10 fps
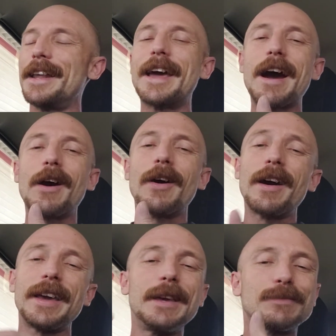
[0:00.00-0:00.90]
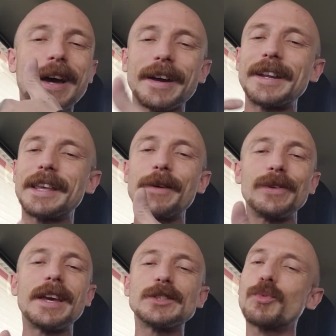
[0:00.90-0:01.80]
Now, uh, him talking to
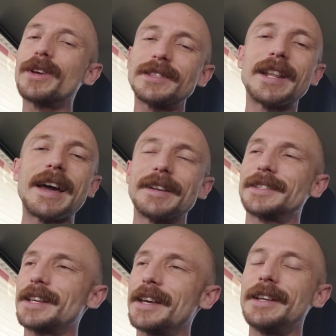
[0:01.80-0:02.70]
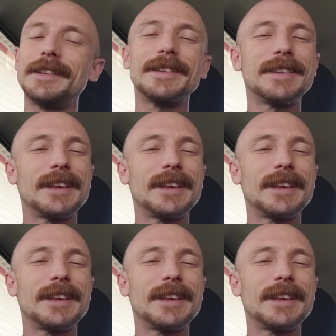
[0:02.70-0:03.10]
Kevin Gates, we'll get to that in a second.